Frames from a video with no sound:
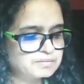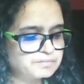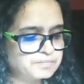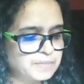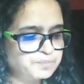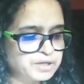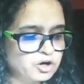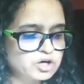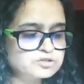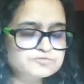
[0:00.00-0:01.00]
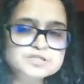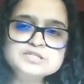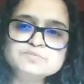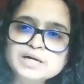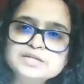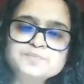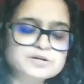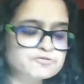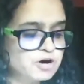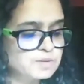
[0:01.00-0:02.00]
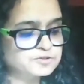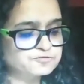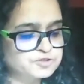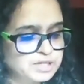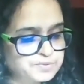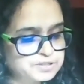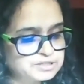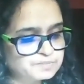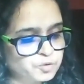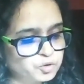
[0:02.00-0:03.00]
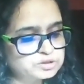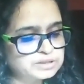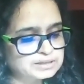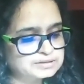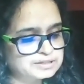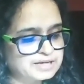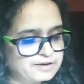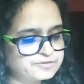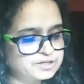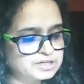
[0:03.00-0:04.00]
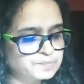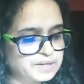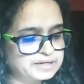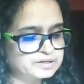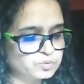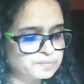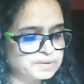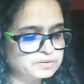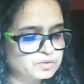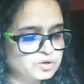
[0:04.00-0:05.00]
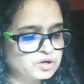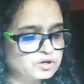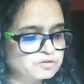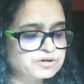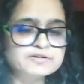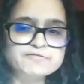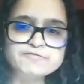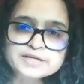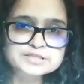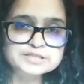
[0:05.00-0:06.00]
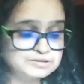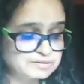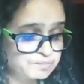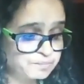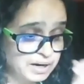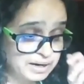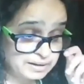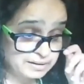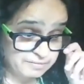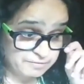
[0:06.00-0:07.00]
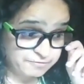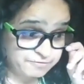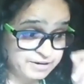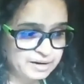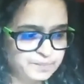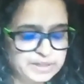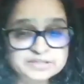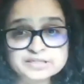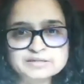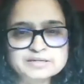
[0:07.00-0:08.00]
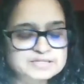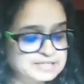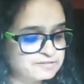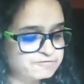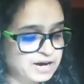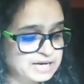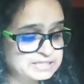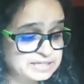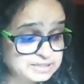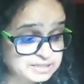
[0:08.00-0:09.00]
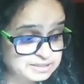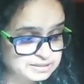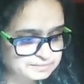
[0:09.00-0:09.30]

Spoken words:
And because of these multiple forms of jeopardy, both Dalit and African American women were afflicted by fragmented self-identity.